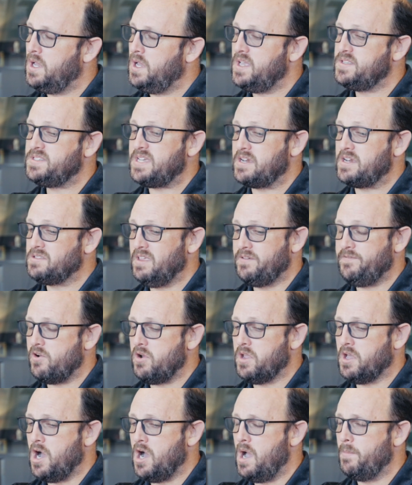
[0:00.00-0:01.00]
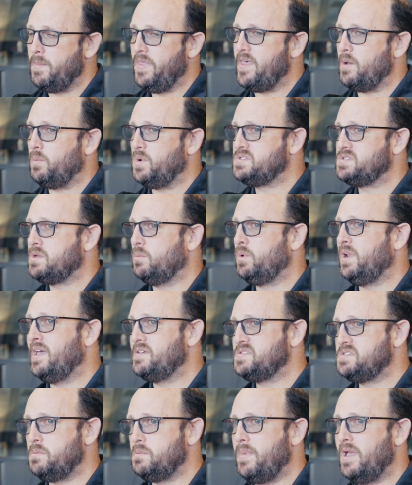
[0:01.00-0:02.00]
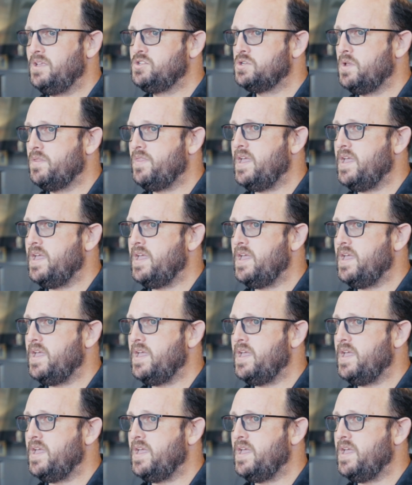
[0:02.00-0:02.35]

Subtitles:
It's actually very common that when someone has dementia,